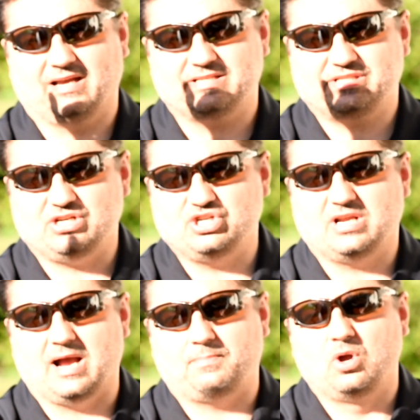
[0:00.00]
suction
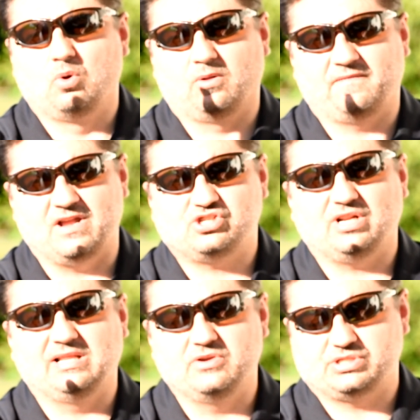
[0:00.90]
cup will eventually
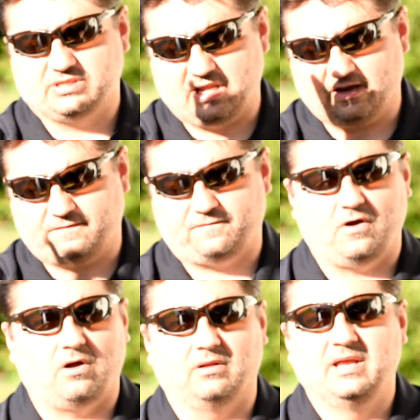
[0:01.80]
loosen and it'll
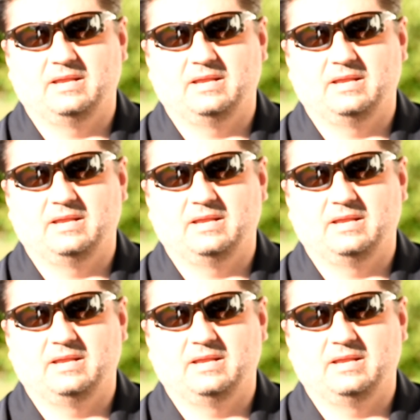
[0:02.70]
fall.